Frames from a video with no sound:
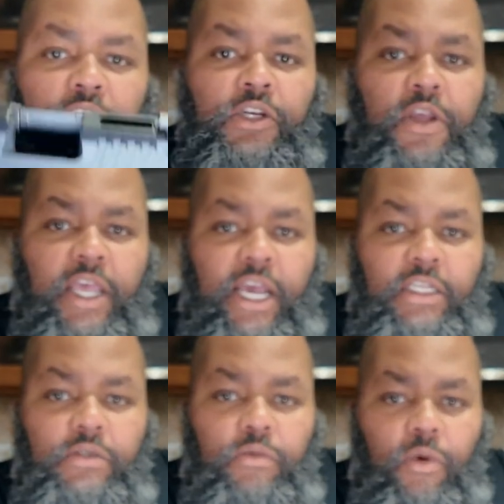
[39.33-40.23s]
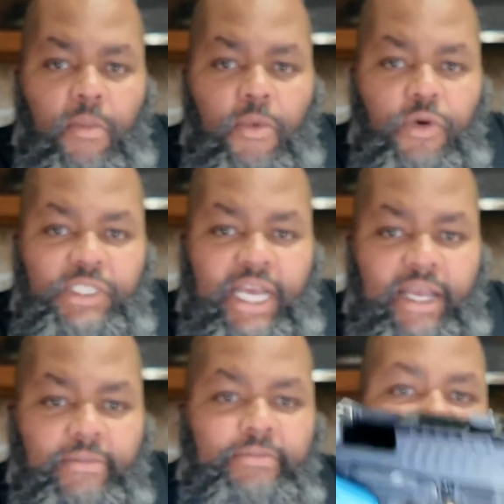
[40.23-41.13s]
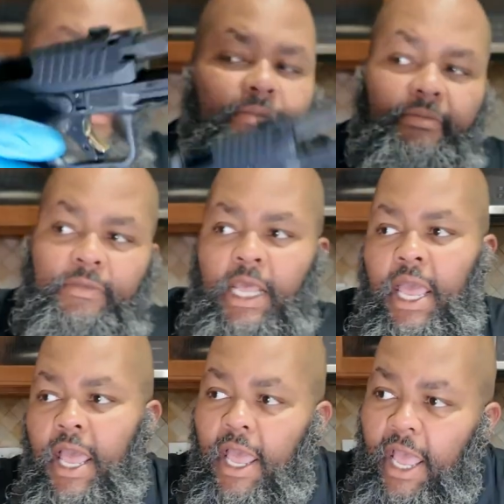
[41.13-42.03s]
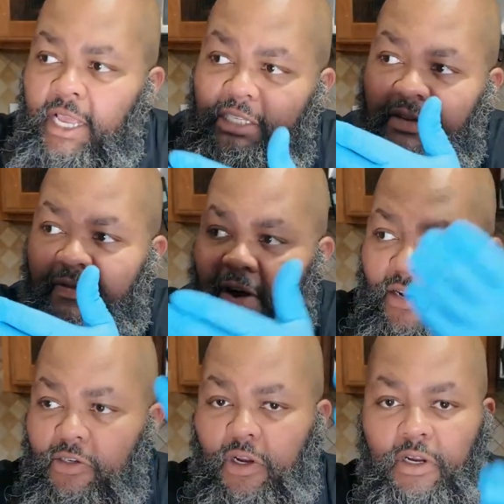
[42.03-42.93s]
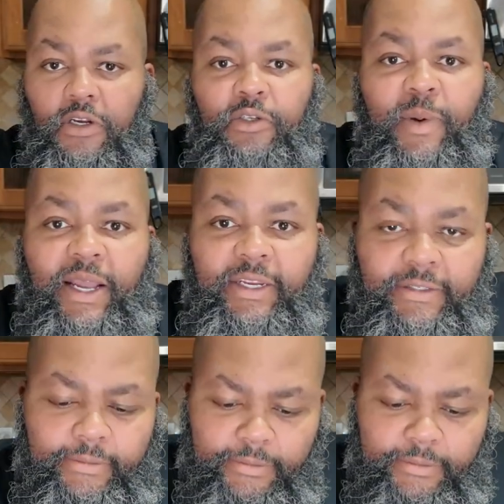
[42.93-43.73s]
show you guys one more time as the fire truck goes by.